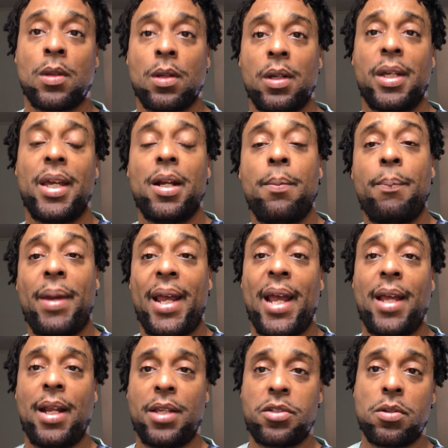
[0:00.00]
Get a
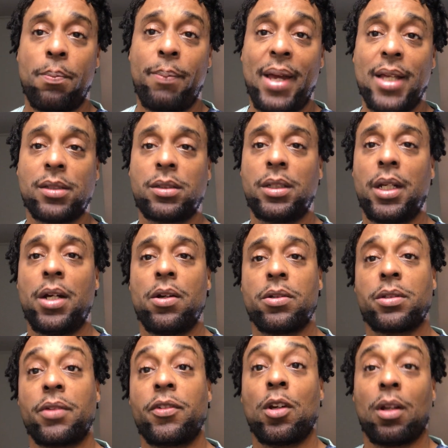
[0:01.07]
man at your best years
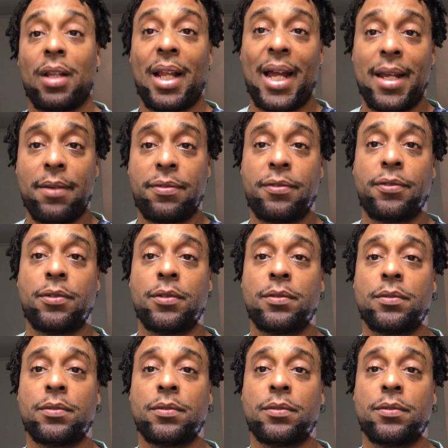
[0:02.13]
of your life.